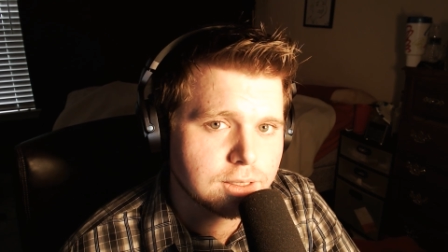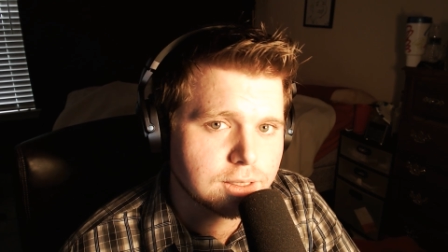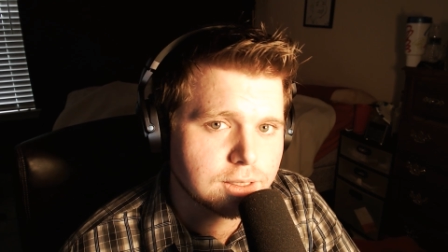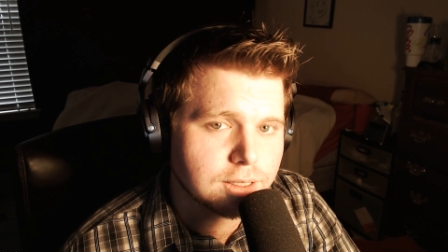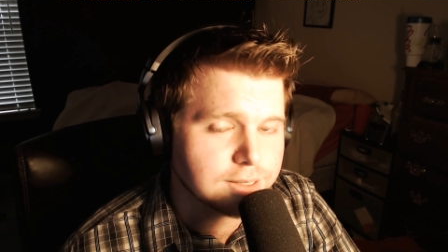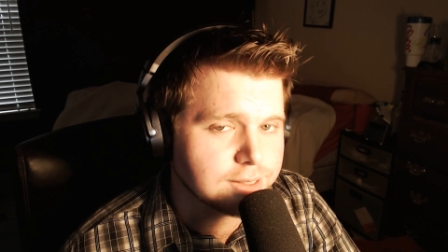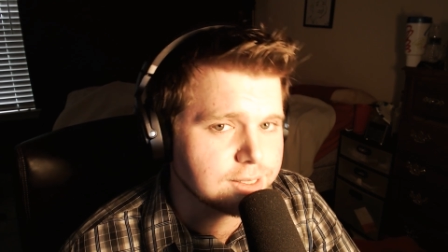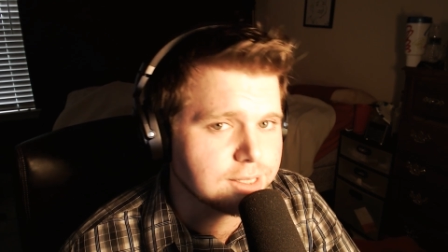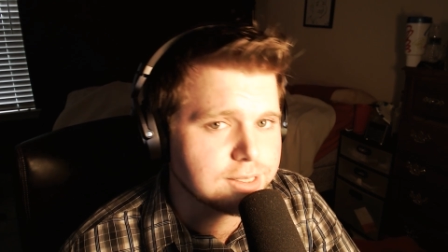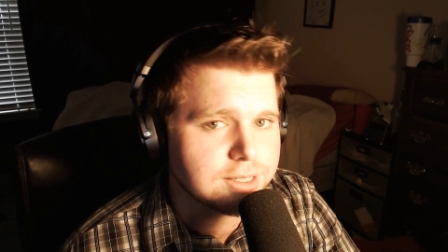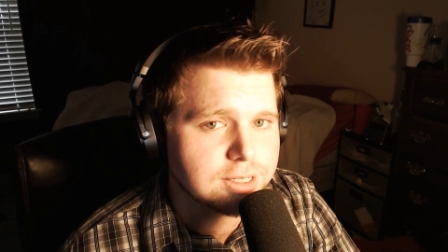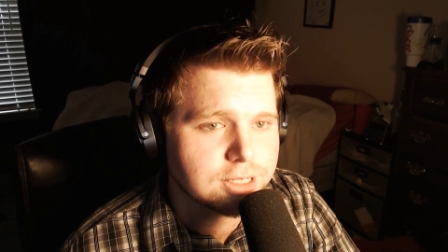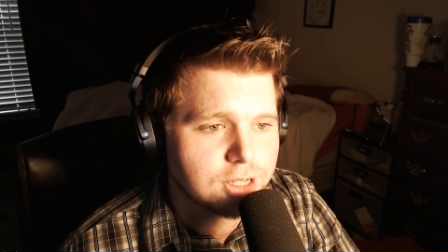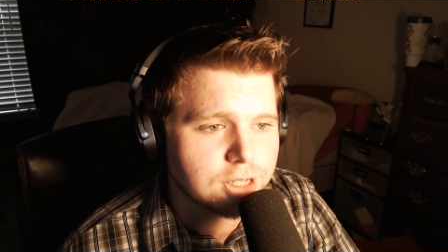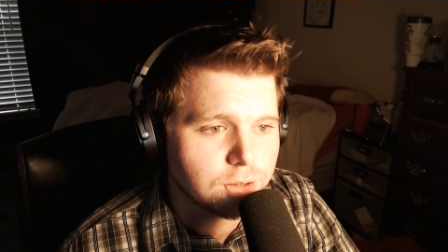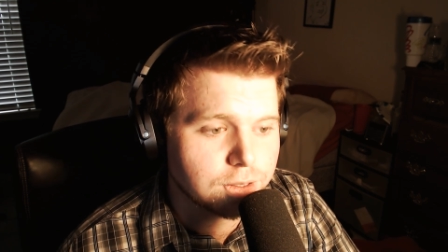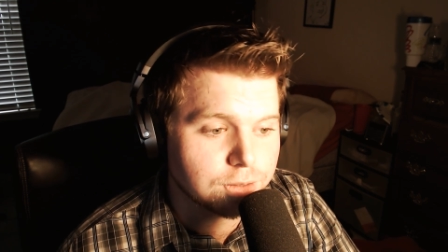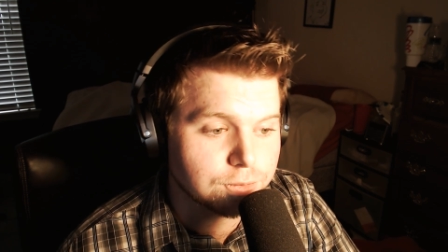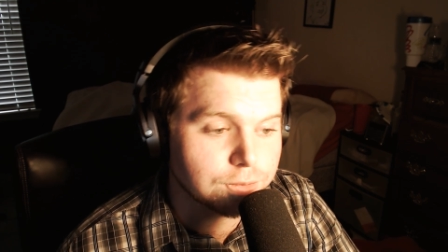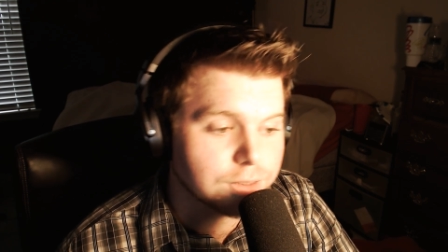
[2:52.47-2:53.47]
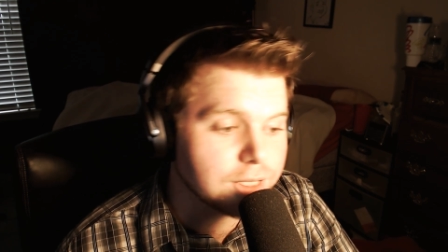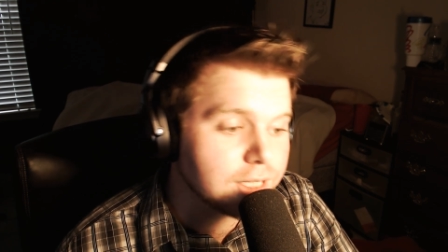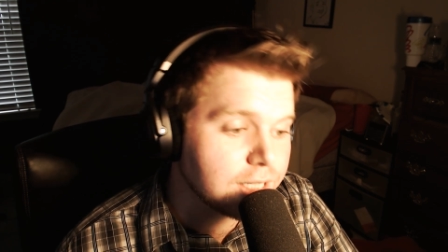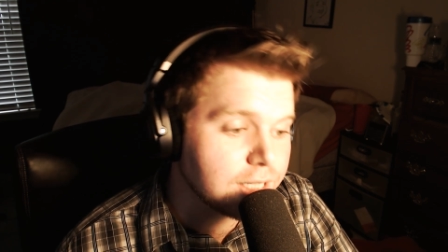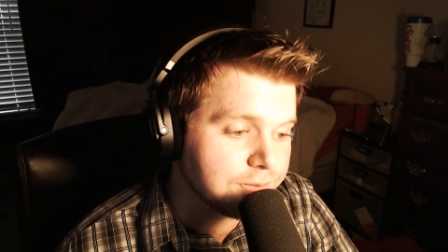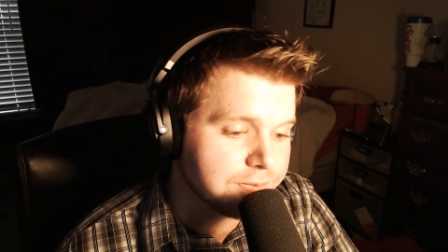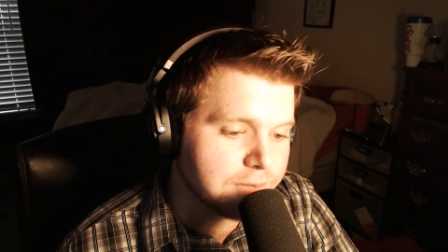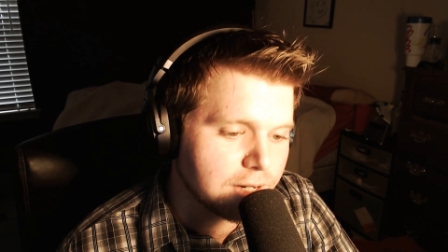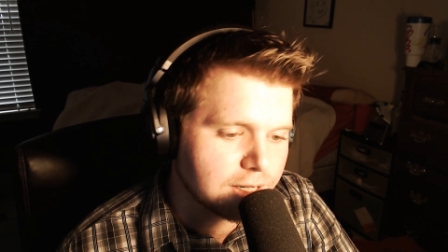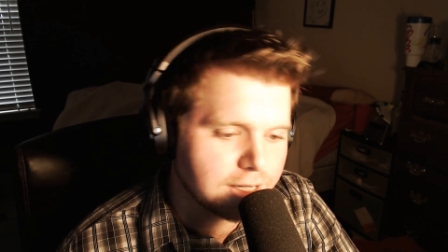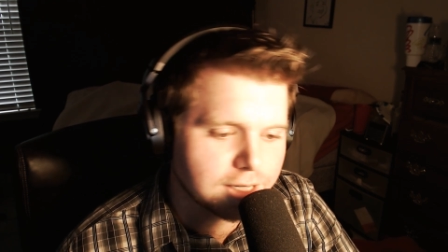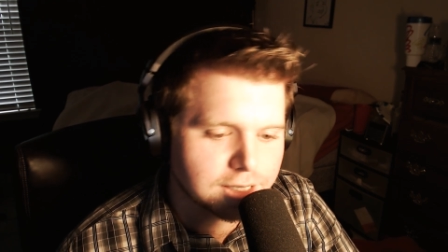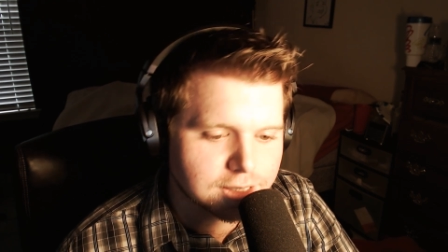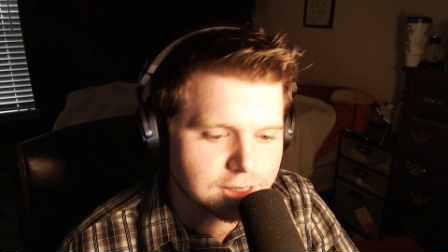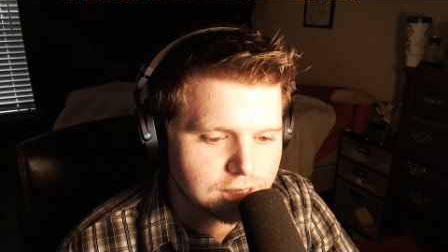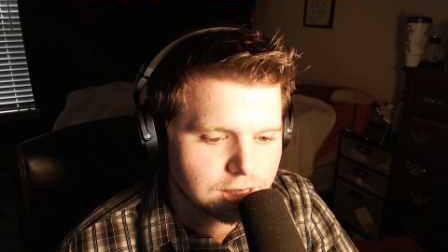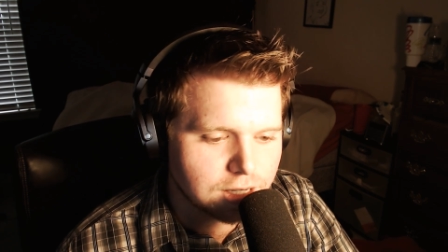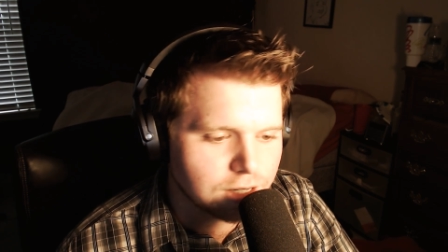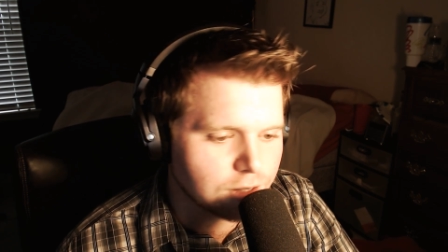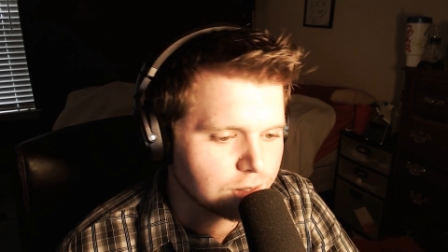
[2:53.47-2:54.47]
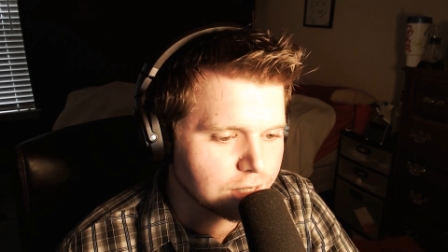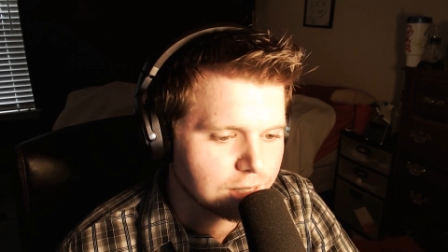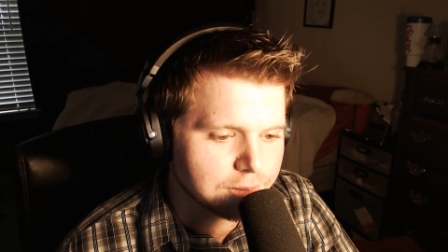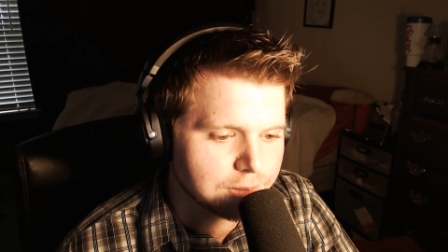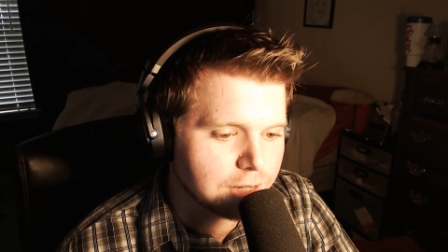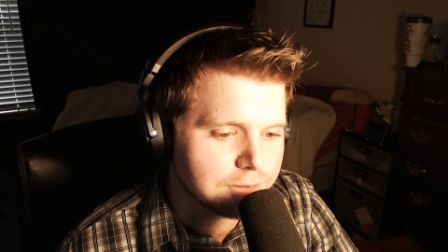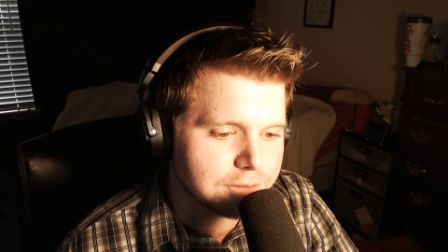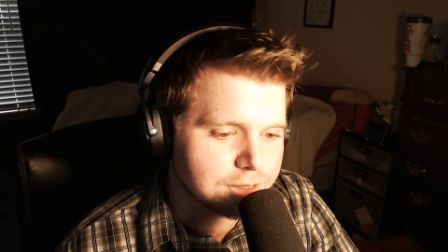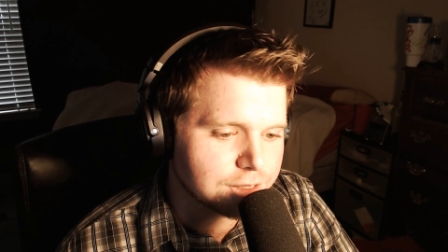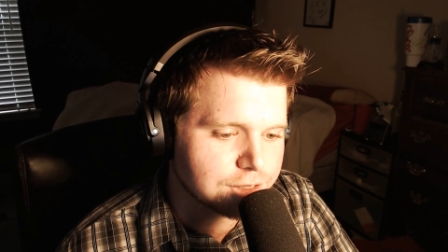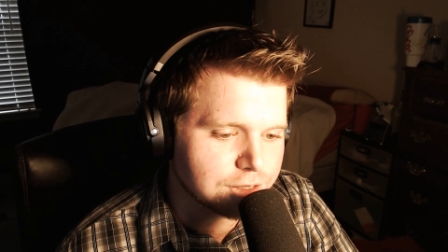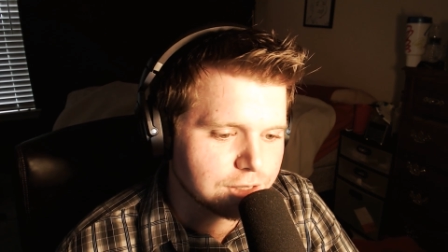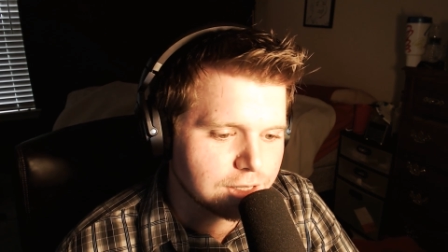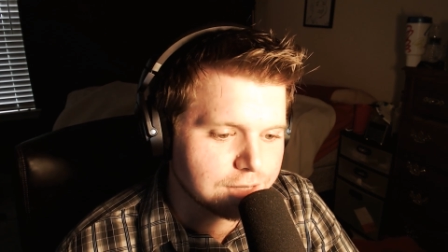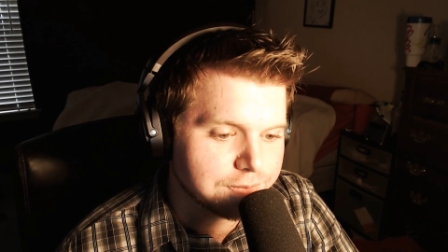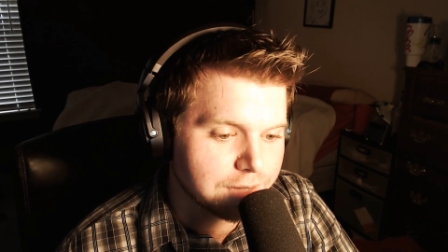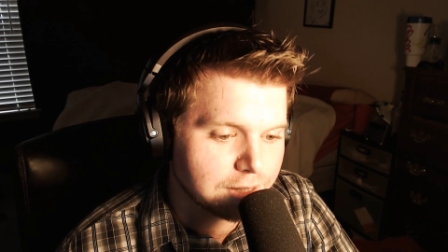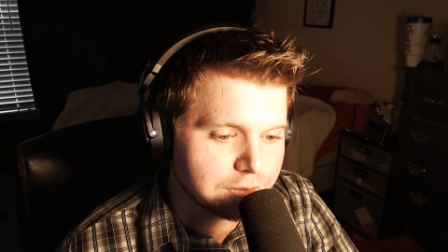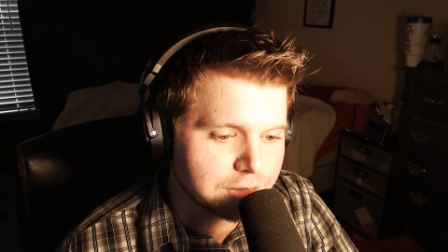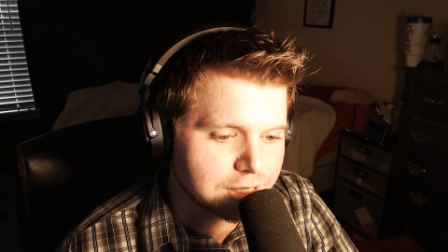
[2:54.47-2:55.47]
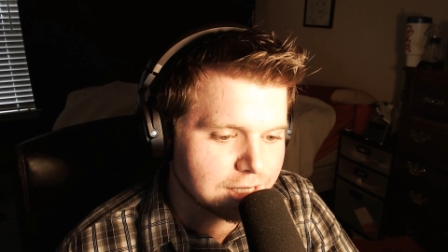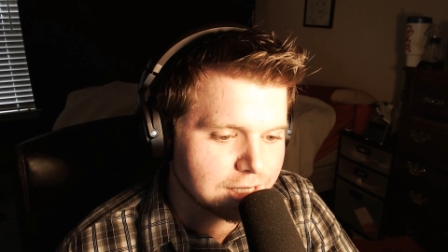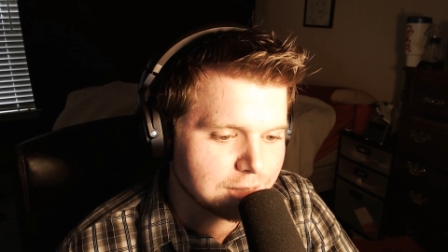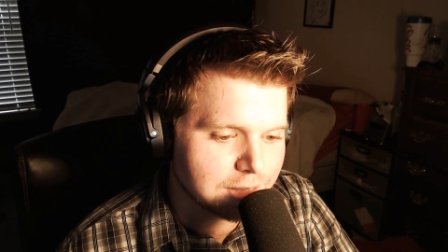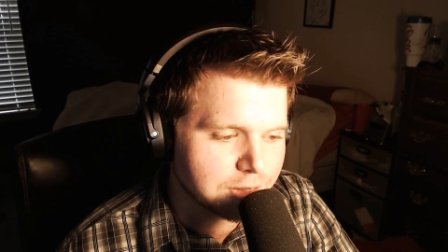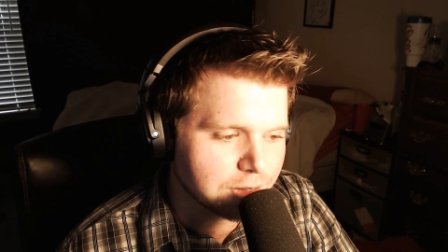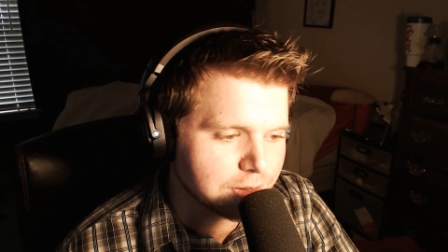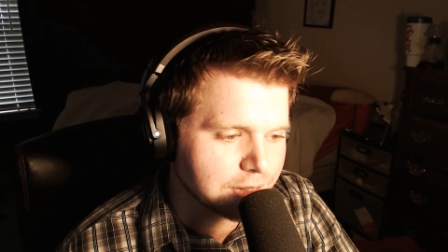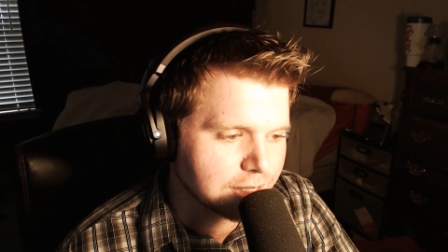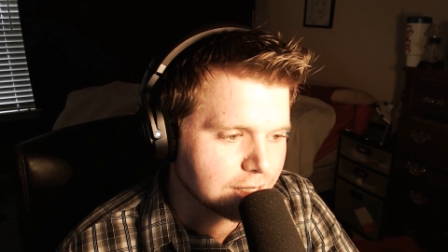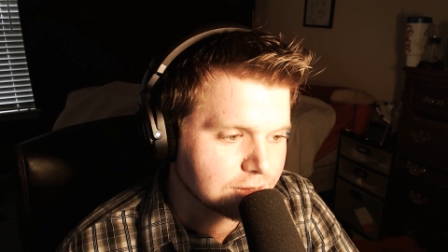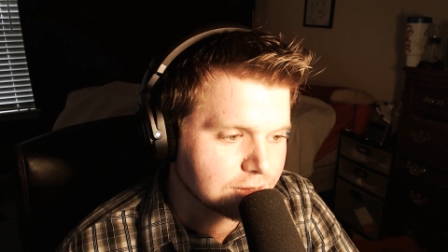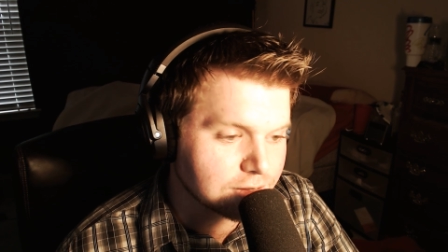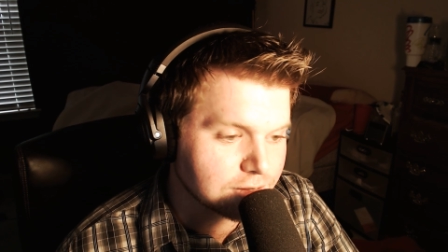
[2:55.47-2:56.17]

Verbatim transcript: Because this is going really fucking slow, and I'm not really sure if I want to keep doing this.